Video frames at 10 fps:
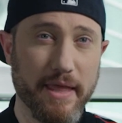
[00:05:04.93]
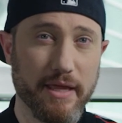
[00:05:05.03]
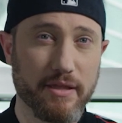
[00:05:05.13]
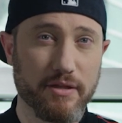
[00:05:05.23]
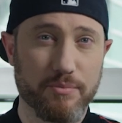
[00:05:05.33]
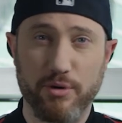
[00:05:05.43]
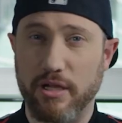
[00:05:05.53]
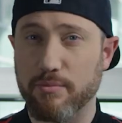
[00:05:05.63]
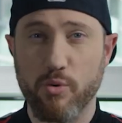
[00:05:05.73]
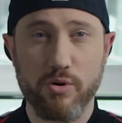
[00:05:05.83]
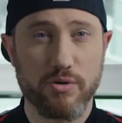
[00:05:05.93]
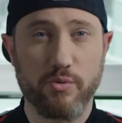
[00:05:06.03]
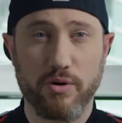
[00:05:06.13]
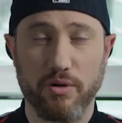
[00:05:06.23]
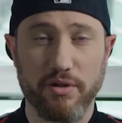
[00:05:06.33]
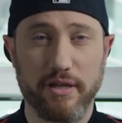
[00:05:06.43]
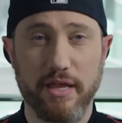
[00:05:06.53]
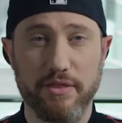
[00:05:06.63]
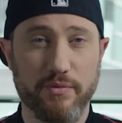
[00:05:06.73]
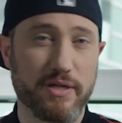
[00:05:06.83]
in the brick and mortar world
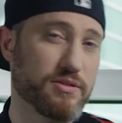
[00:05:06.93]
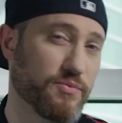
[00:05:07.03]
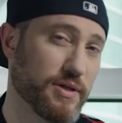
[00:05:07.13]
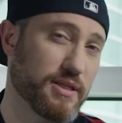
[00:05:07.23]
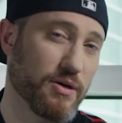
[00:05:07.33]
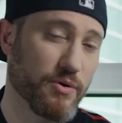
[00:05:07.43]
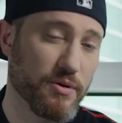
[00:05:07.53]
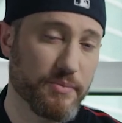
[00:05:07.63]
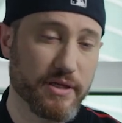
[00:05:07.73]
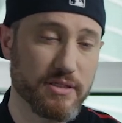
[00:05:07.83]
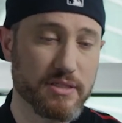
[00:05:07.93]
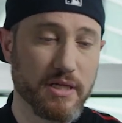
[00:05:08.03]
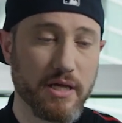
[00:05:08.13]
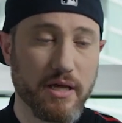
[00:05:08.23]
and the rest of the retail world, because